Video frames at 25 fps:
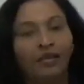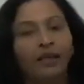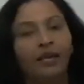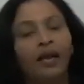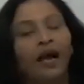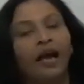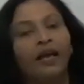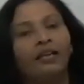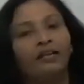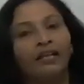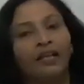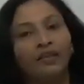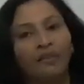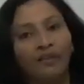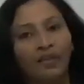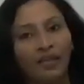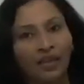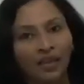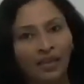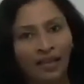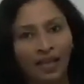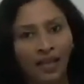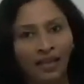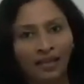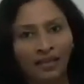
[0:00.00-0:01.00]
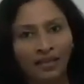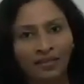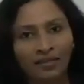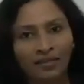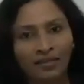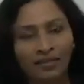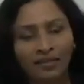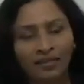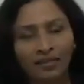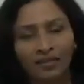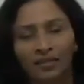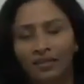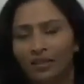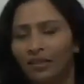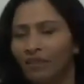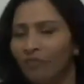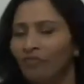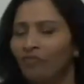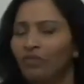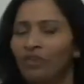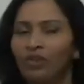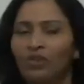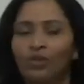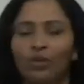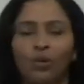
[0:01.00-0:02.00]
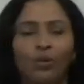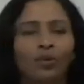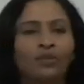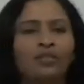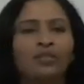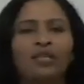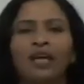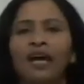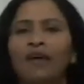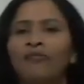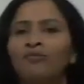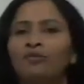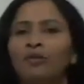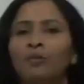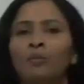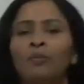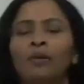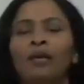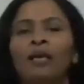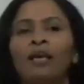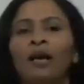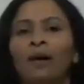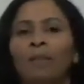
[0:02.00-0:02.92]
and give an analysis. We don't have to pick